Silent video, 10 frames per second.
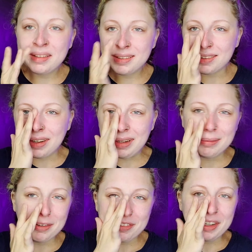sorry,
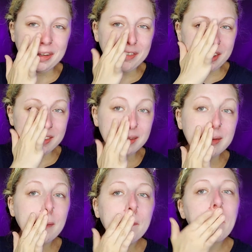my funny faces
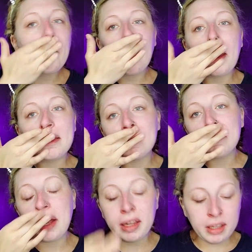as I
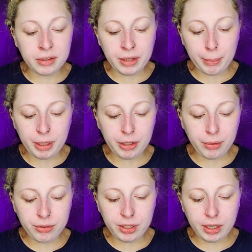try and get around my
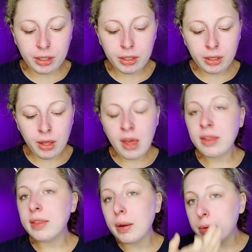nose here.
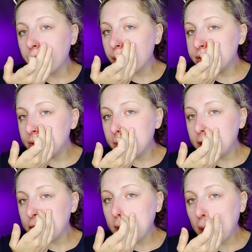That will
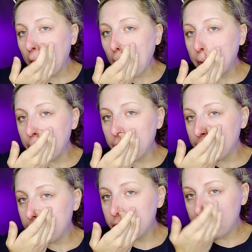ultimately help
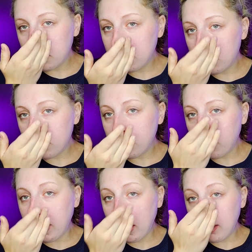you
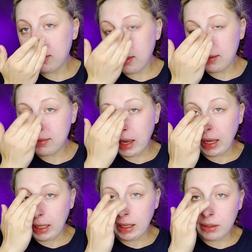with
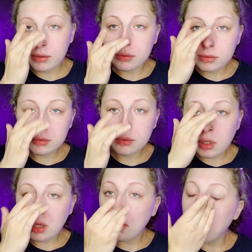sagging
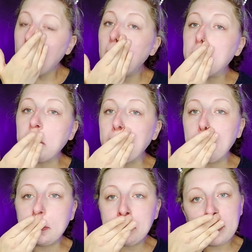and
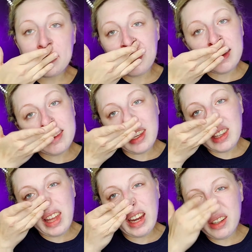wrinkles and things like
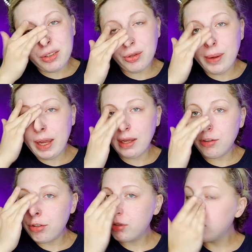that as you age.